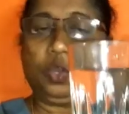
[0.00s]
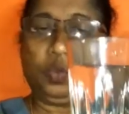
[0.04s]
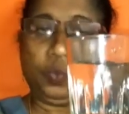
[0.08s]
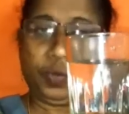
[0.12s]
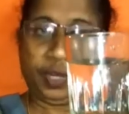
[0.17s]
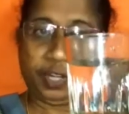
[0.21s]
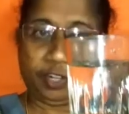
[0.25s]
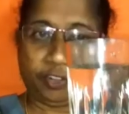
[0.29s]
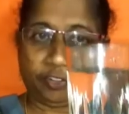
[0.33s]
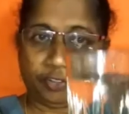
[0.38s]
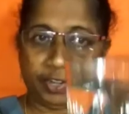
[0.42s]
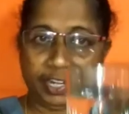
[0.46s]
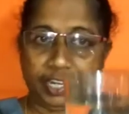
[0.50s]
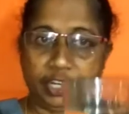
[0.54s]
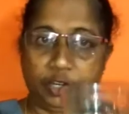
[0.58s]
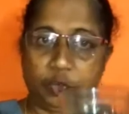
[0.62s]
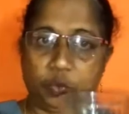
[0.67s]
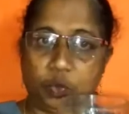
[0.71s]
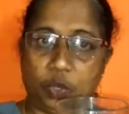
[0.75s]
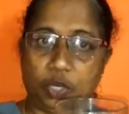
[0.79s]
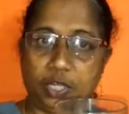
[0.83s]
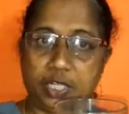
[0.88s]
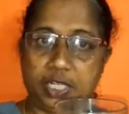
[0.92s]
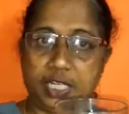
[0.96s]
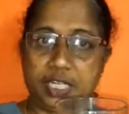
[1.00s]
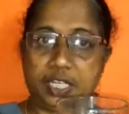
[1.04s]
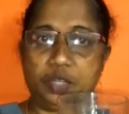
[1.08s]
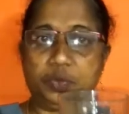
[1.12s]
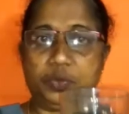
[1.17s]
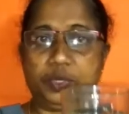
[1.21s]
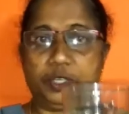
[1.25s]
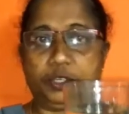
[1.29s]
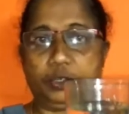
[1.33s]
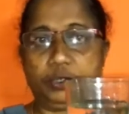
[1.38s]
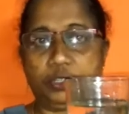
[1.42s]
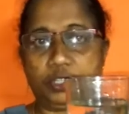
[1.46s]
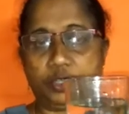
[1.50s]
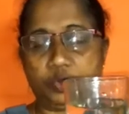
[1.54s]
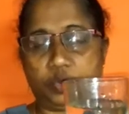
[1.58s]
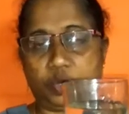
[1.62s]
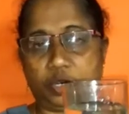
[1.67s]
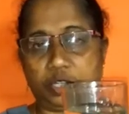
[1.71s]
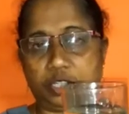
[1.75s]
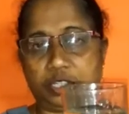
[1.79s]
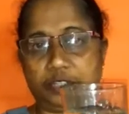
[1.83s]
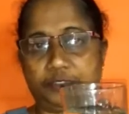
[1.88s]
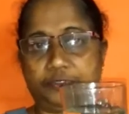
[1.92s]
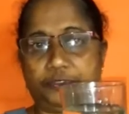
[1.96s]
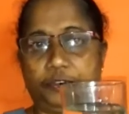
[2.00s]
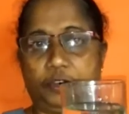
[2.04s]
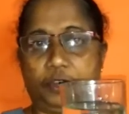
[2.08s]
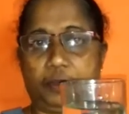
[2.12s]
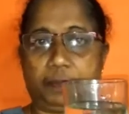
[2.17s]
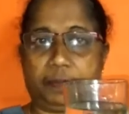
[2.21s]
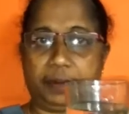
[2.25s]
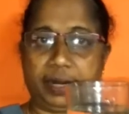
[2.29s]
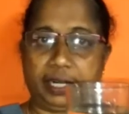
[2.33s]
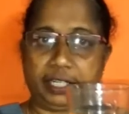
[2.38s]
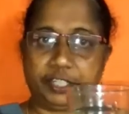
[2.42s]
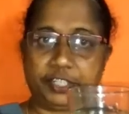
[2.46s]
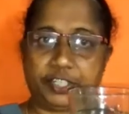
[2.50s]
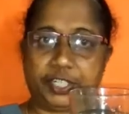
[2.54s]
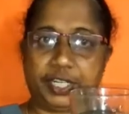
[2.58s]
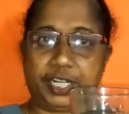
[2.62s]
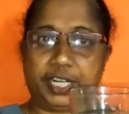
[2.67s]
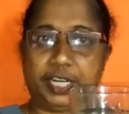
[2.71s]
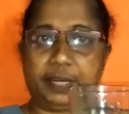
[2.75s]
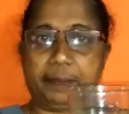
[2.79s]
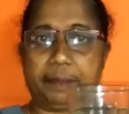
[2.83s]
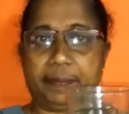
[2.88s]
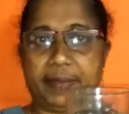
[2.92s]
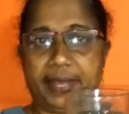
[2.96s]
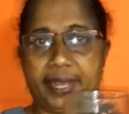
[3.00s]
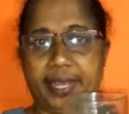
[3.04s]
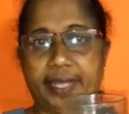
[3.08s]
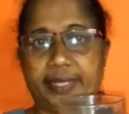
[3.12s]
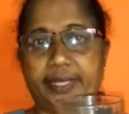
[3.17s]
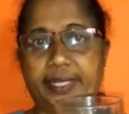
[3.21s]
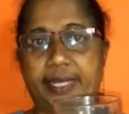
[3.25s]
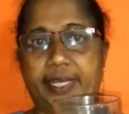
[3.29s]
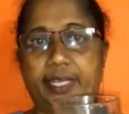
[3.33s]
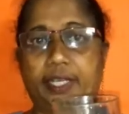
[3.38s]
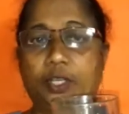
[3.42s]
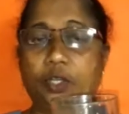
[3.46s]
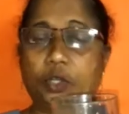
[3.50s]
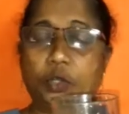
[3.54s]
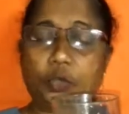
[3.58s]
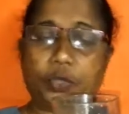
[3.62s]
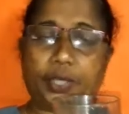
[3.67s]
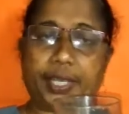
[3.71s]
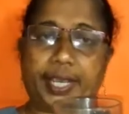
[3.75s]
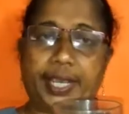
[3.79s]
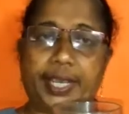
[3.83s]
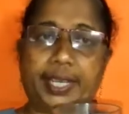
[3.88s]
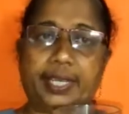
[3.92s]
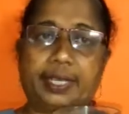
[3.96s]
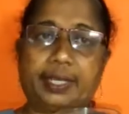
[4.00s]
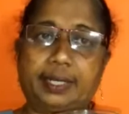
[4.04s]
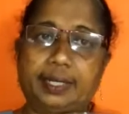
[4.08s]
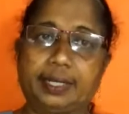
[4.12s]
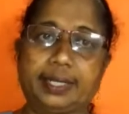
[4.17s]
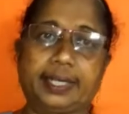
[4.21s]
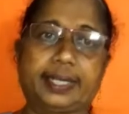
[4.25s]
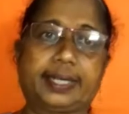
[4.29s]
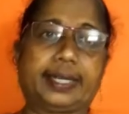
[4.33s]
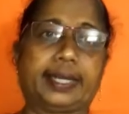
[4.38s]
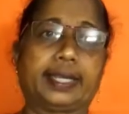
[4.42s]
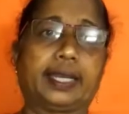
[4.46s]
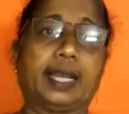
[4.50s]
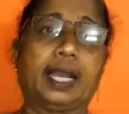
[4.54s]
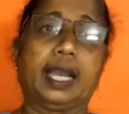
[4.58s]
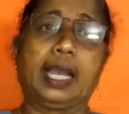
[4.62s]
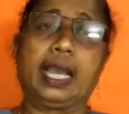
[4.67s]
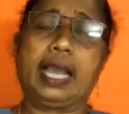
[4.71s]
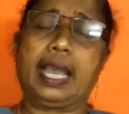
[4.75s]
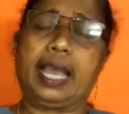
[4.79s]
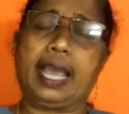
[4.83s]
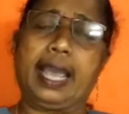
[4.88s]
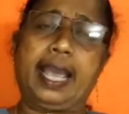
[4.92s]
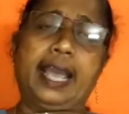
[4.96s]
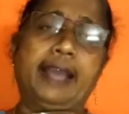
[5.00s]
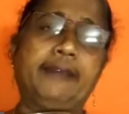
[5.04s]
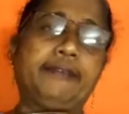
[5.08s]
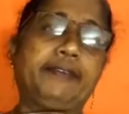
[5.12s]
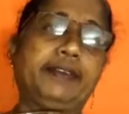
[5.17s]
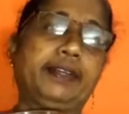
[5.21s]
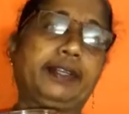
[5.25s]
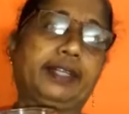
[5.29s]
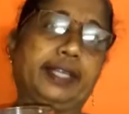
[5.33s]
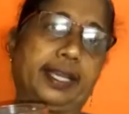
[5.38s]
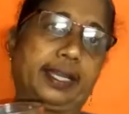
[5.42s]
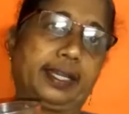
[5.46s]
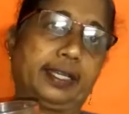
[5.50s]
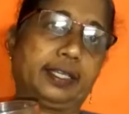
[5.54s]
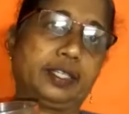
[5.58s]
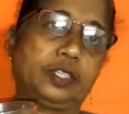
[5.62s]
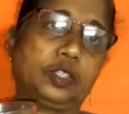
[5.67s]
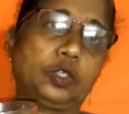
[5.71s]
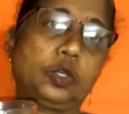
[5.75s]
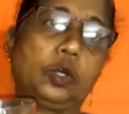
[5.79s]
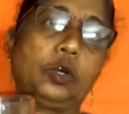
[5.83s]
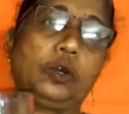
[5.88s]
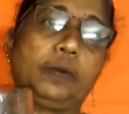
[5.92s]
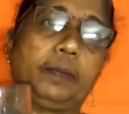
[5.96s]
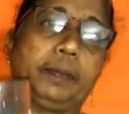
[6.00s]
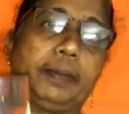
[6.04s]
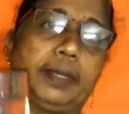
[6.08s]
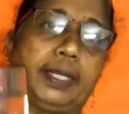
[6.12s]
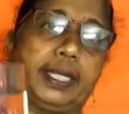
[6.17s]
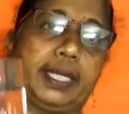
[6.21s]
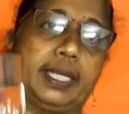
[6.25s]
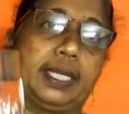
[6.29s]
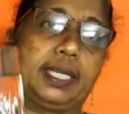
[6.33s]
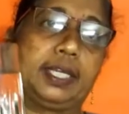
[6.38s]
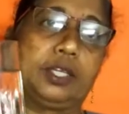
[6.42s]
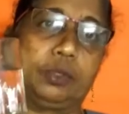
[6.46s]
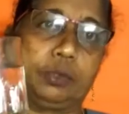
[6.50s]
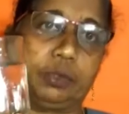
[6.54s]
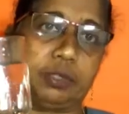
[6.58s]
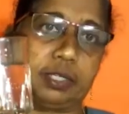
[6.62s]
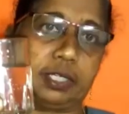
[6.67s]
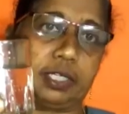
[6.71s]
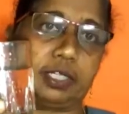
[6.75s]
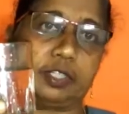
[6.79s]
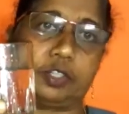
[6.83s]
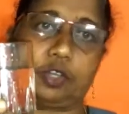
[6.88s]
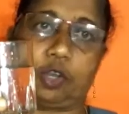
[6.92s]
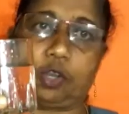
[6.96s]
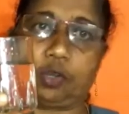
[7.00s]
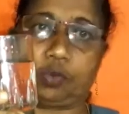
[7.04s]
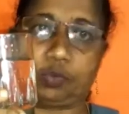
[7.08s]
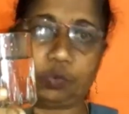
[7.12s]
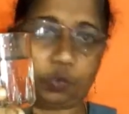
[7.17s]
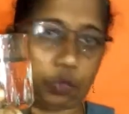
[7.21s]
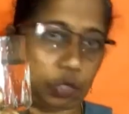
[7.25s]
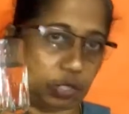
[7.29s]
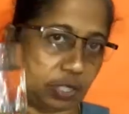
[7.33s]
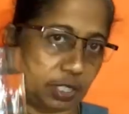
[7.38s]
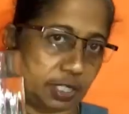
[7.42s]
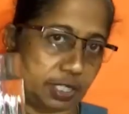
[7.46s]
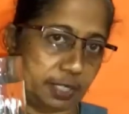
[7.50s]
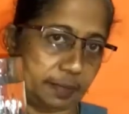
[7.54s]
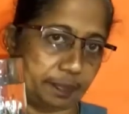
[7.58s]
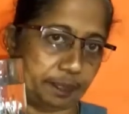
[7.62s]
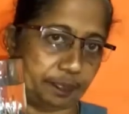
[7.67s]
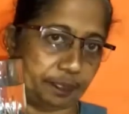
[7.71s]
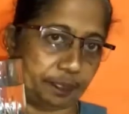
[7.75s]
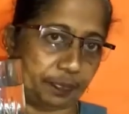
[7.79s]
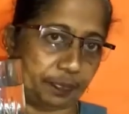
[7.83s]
We drink water, we use water for brushing, bathing, cooking, cleaning, everything. So many uses of water.